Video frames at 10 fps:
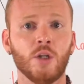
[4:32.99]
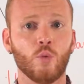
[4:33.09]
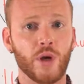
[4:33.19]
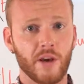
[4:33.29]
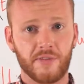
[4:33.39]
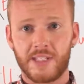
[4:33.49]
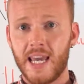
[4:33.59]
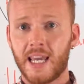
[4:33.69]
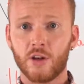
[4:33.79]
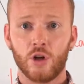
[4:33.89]
we have
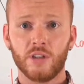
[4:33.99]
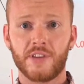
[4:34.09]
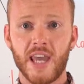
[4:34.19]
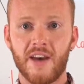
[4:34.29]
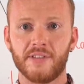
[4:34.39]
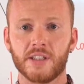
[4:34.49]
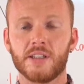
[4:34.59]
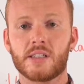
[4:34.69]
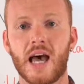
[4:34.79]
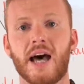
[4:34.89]
taken all of the
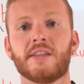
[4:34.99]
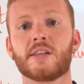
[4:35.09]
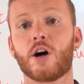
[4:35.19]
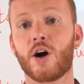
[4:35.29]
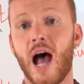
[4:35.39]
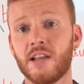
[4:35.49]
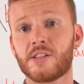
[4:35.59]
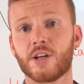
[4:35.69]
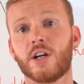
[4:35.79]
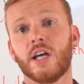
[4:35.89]
evidence, and our
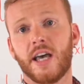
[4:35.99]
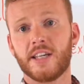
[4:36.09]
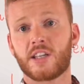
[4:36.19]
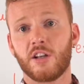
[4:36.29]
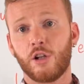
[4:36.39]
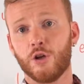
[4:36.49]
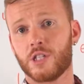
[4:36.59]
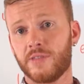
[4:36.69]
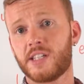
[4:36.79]
answer is conclusive.